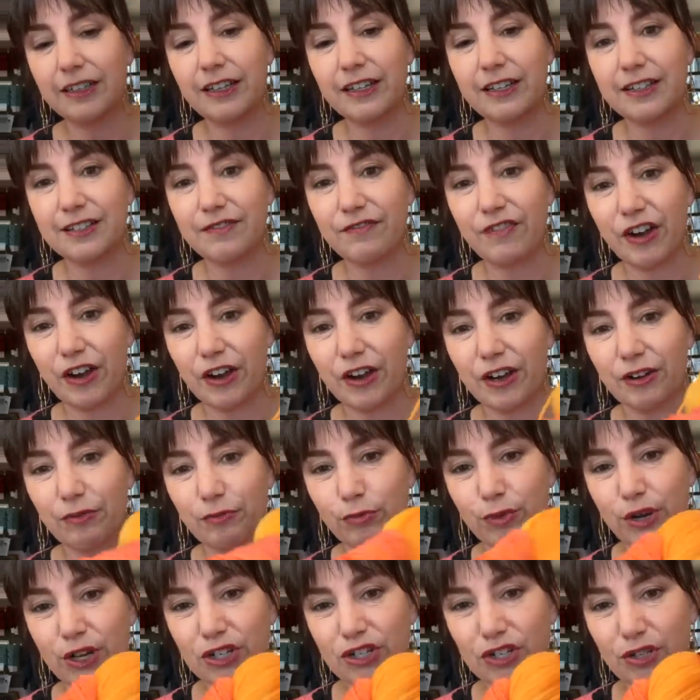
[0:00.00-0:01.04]
It's very
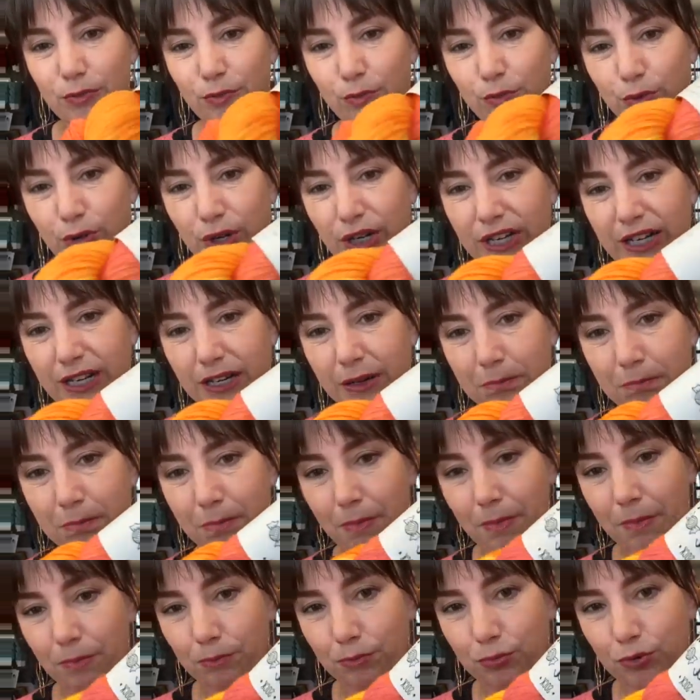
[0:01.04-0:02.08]
rich and pretty and
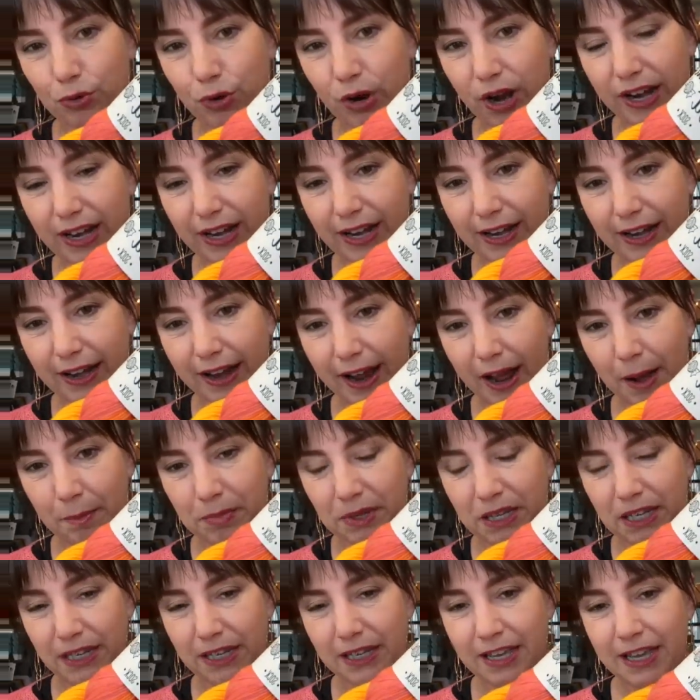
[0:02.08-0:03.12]
bright and
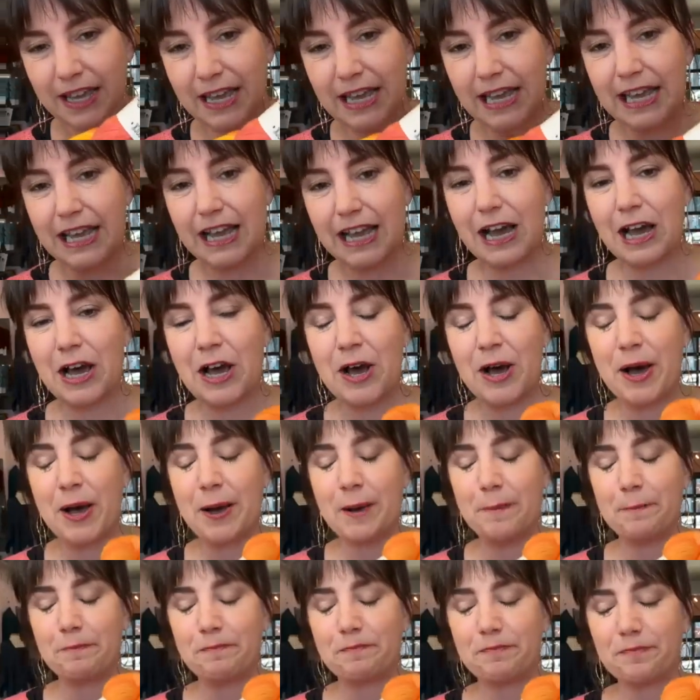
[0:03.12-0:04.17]
happy.
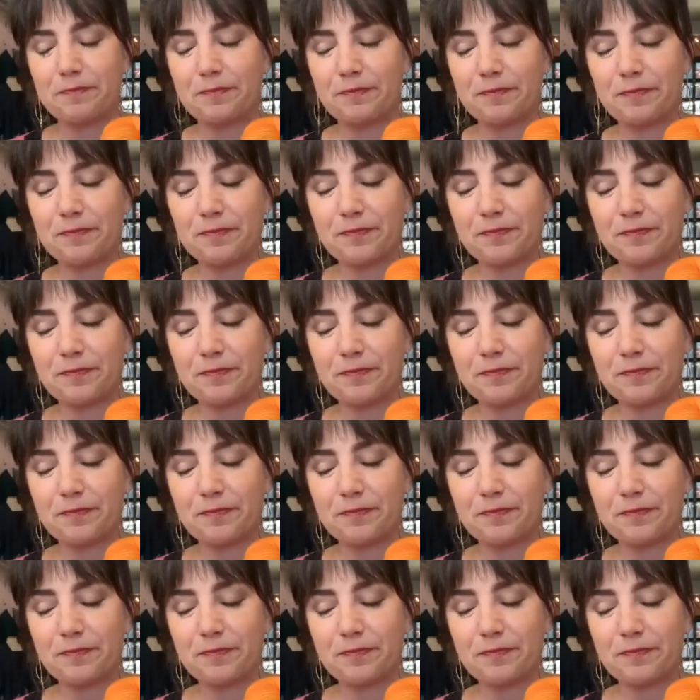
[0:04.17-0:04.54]
I